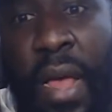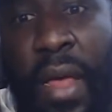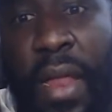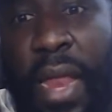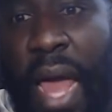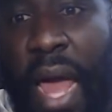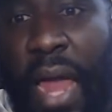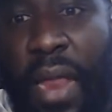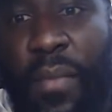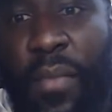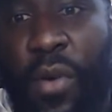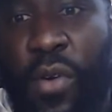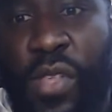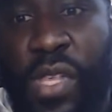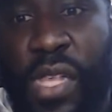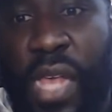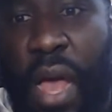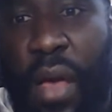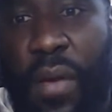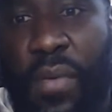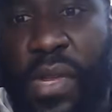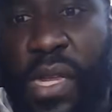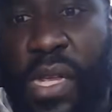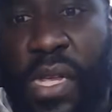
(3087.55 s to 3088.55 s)
Now the Most
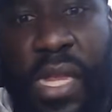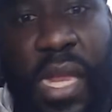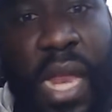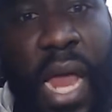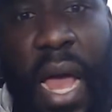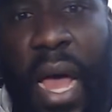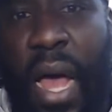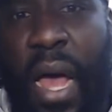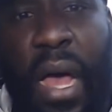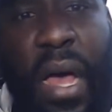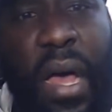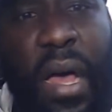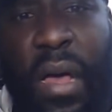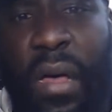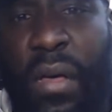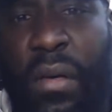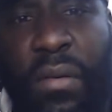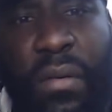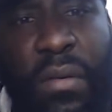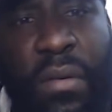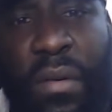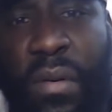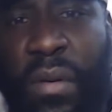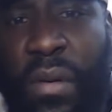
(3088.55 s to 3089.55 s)
High was just like,
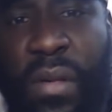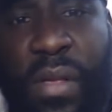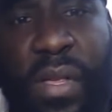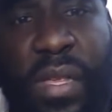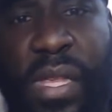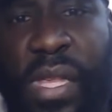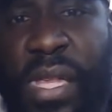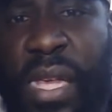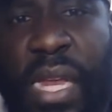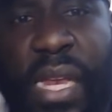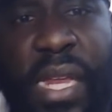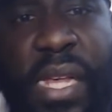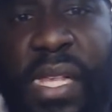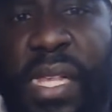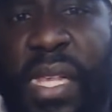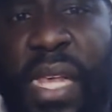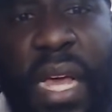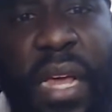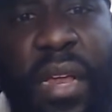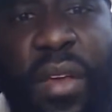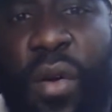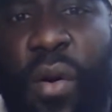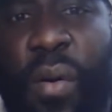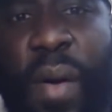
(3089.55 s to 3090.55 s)
send a
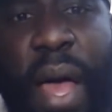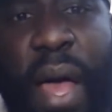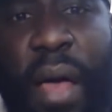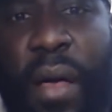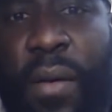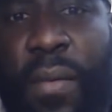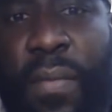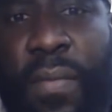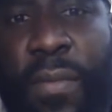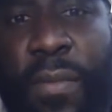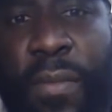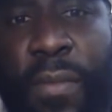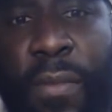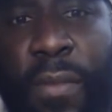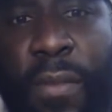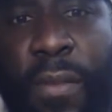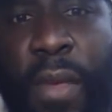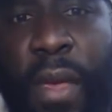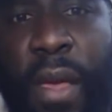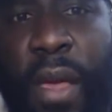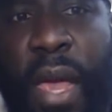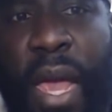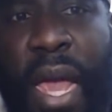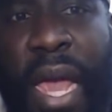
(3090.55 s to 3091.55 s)
signal out
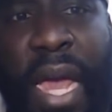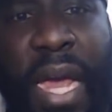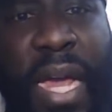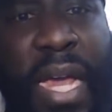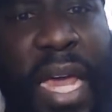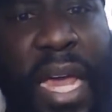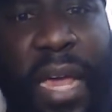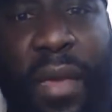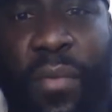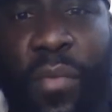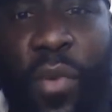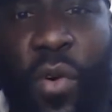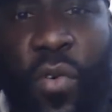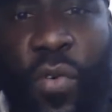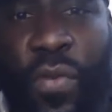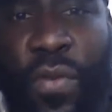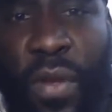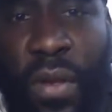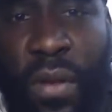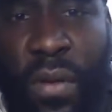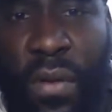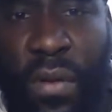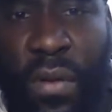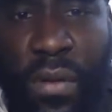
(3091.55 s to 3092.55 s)
and keep moving.